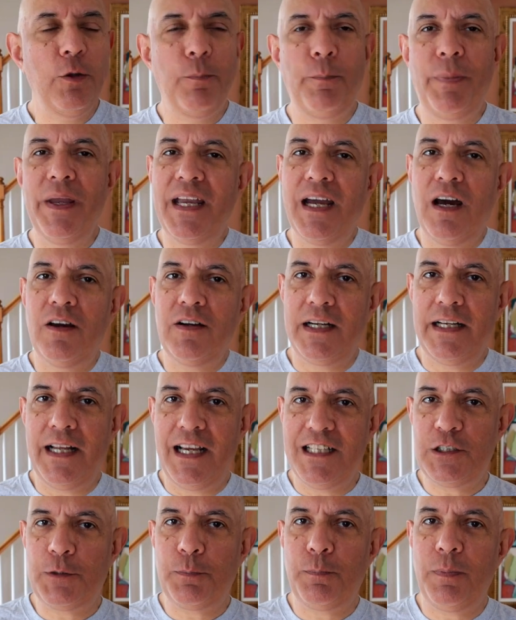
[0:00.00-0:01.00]
you pick out a
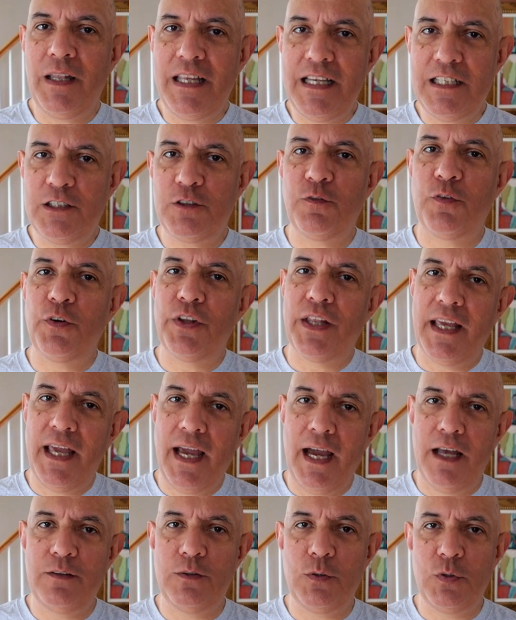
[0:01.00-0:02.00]
nice place for the
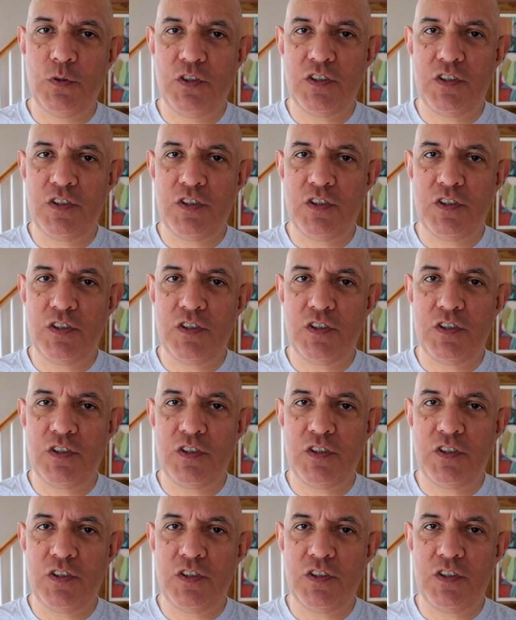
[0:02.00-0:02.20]
cat to